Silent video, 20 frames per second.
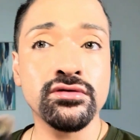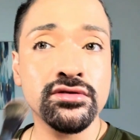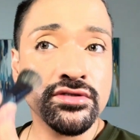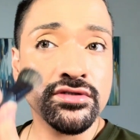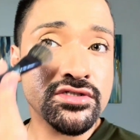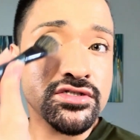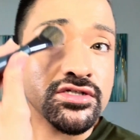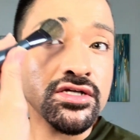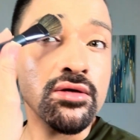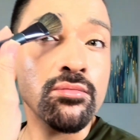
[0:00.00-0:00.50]

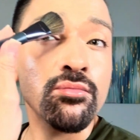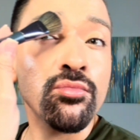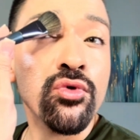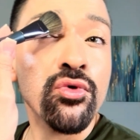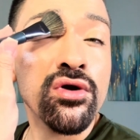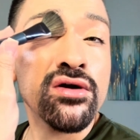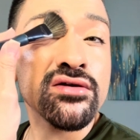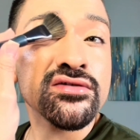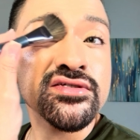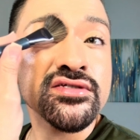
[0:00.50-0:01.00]
Same
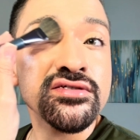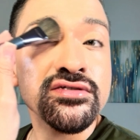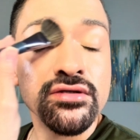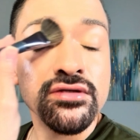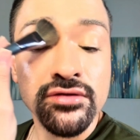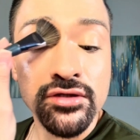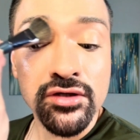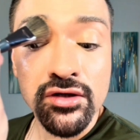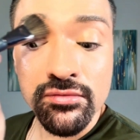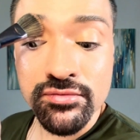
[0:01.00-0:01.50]
process
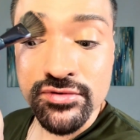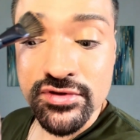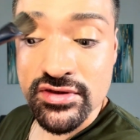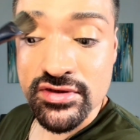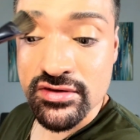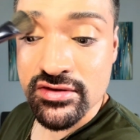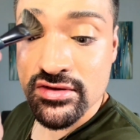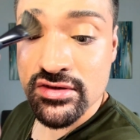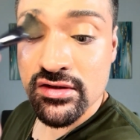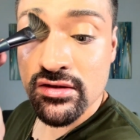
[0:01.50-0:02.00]
on the
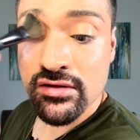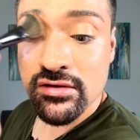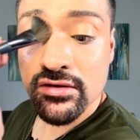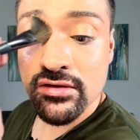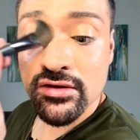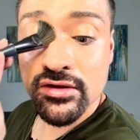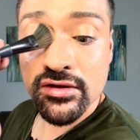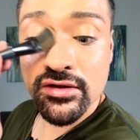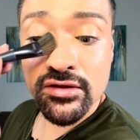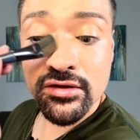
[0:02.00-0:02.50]
opposite
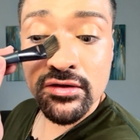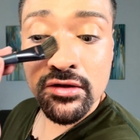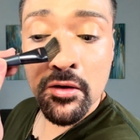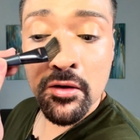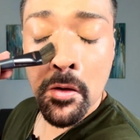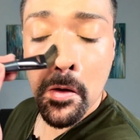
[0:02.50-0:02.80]
side.